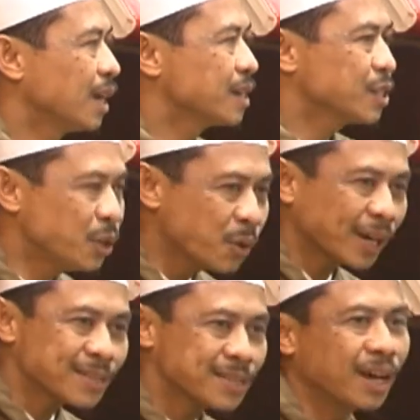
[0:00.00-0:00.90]
So you
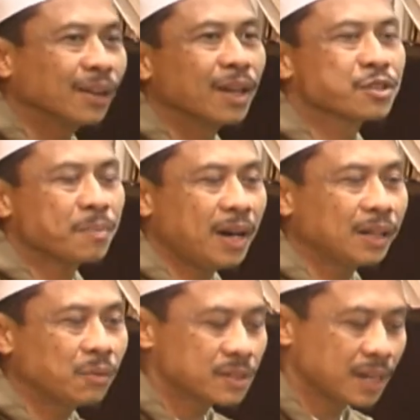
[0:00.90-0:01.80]
can see Allah
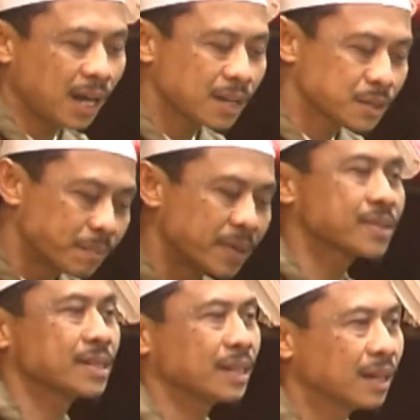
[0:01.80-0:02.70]
subhanahu wa ta'ala's
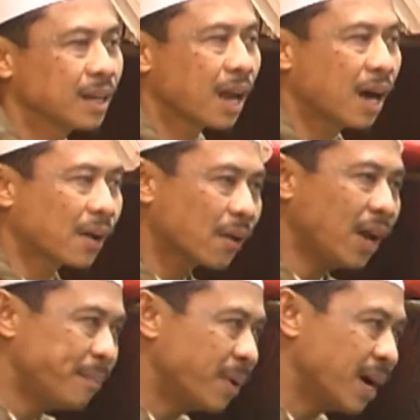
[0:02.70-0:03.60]
mercy.
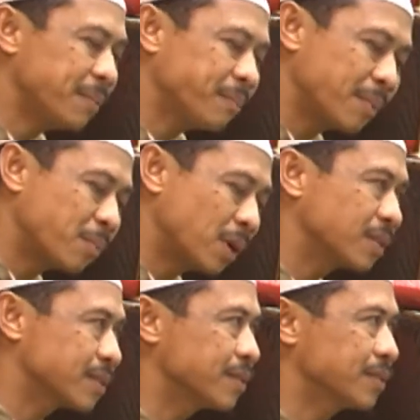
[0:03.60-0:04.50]
Ar-Rahman, my
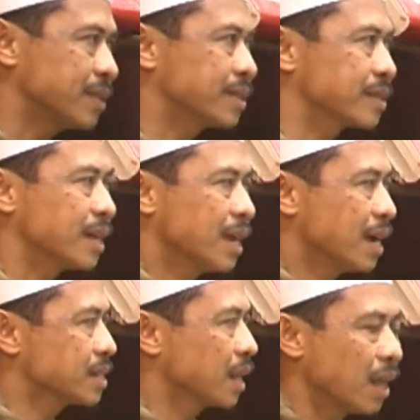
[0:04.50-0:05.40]
brothers and sisters,
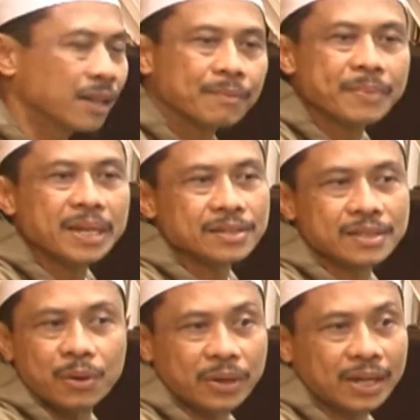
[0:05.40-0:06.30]
has a lot of meanings
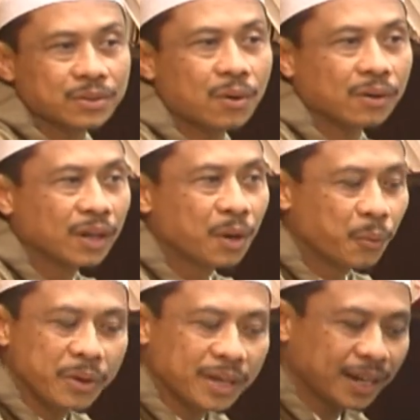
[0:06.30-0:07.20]
that we can talk.
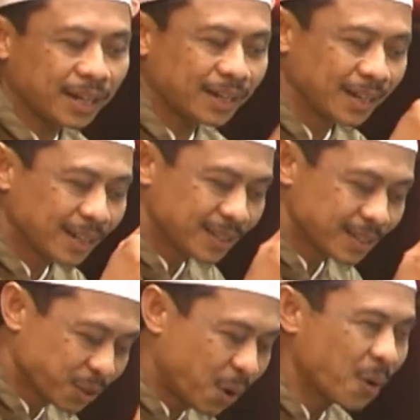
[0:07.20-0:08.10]
We can
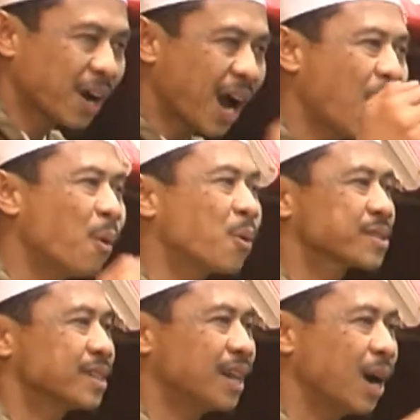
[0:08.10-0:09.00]
talk
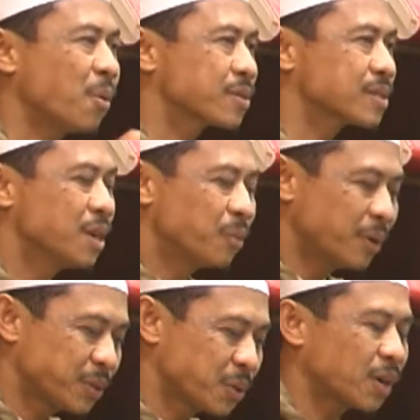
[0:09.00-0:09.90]
hours and hours
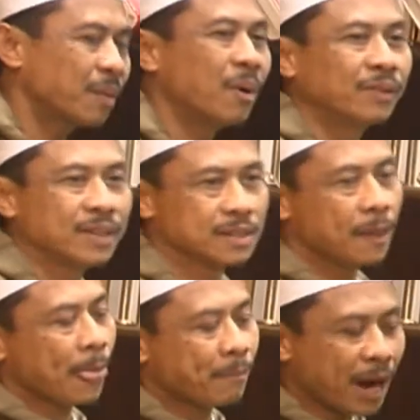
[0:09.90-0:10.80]
when you talk about this.
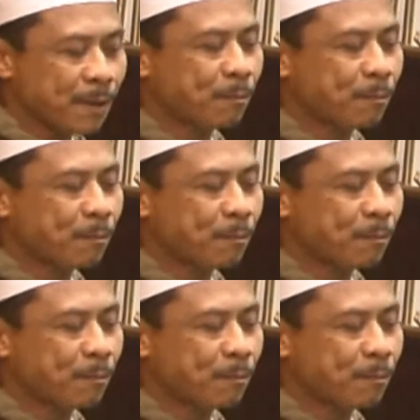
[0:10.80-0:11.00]
My